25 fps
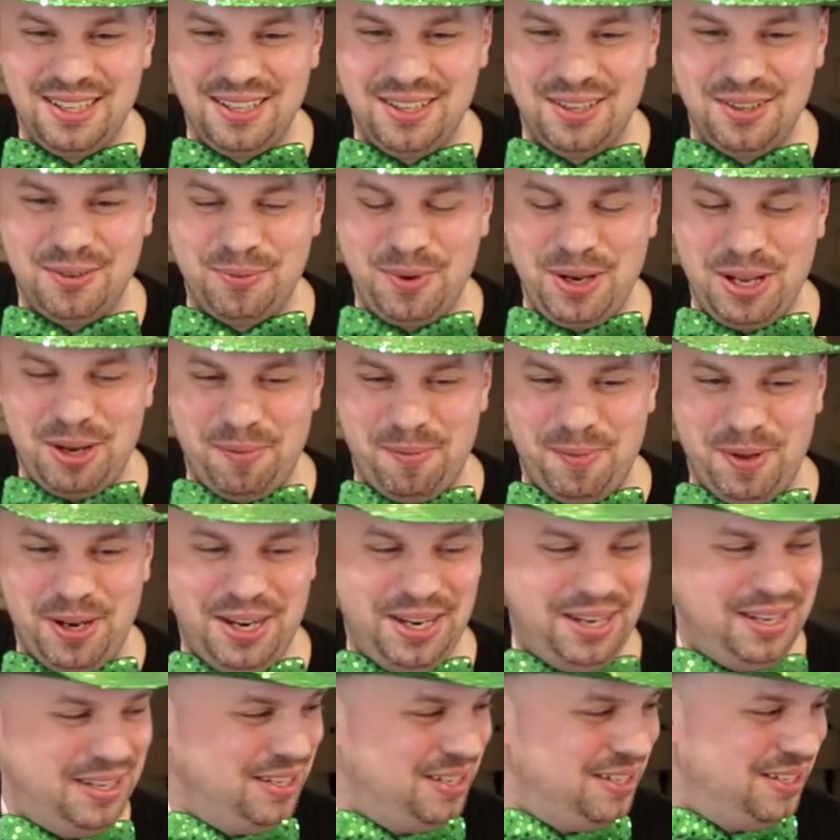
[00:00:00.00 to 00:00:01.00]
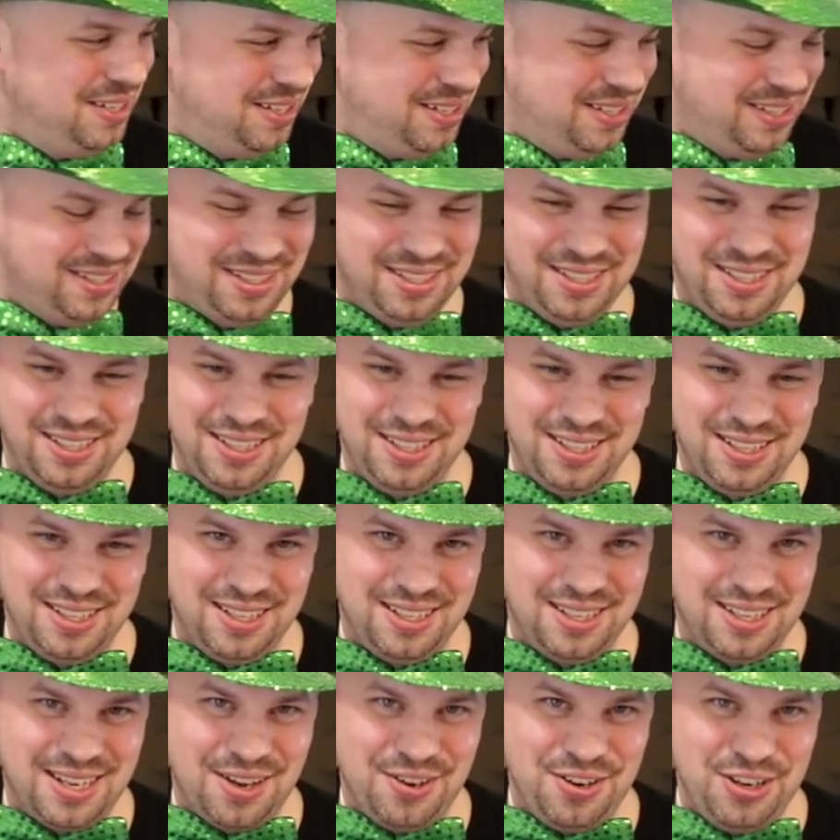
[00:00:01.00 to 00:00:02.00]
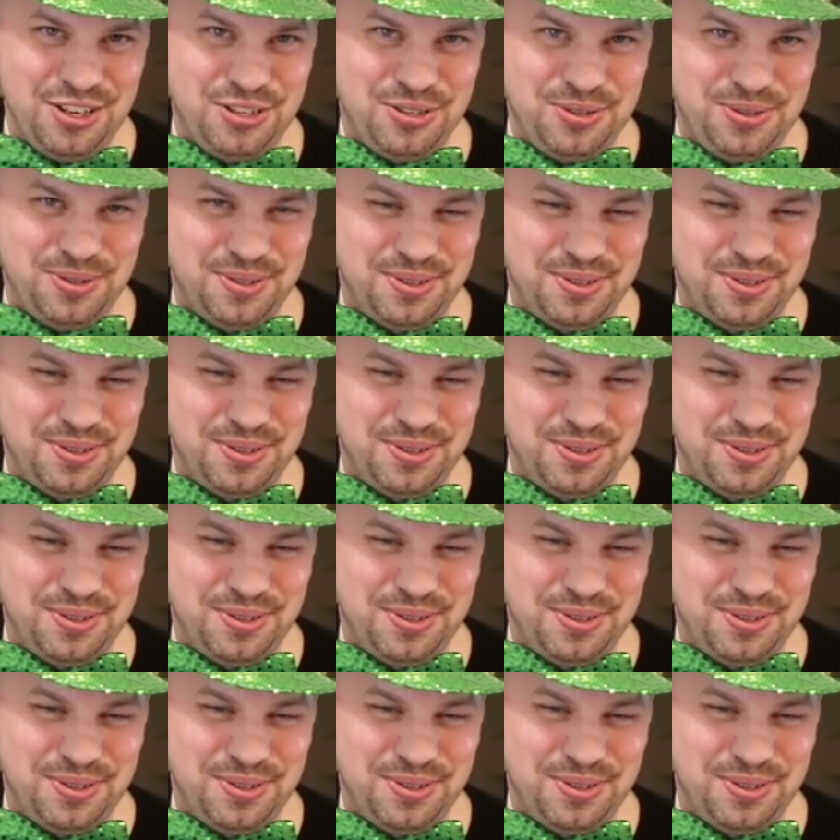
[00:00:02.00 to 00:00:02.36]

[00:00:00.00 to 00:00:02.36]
Wait a minute. How did you...